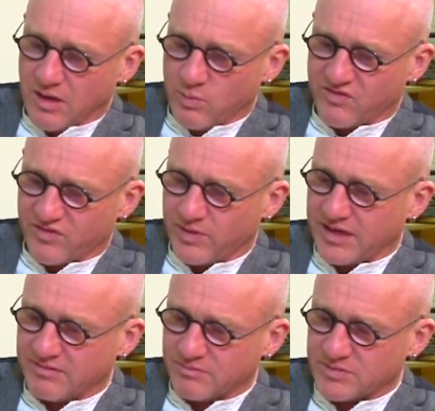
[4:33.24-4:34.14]
But for
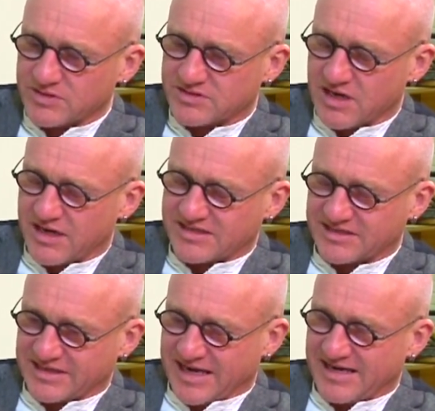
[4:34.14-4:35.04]
me, certainly
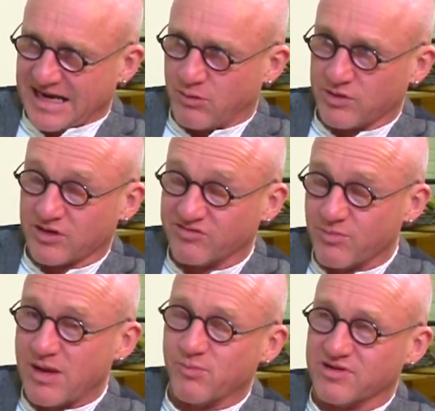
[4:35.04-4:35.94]
sitting here now, what I can
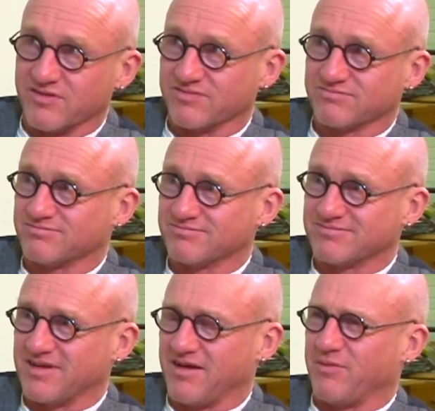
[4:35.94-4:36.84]
remember of,
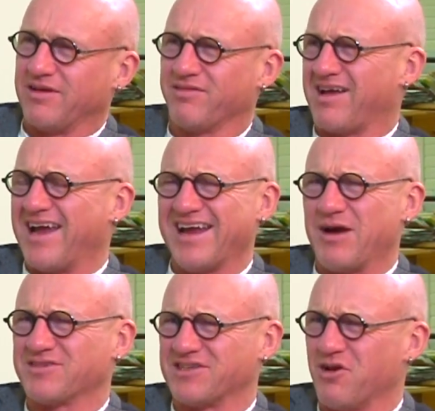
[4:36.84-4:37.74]
I mean, eight
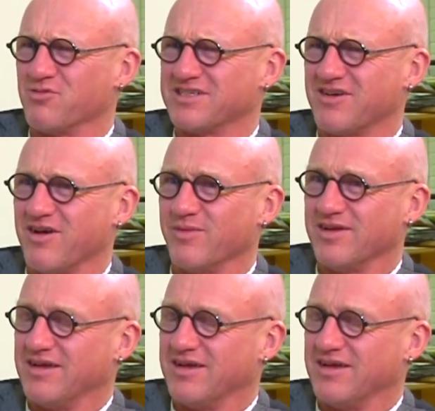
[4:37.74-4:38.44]
hours is a long time.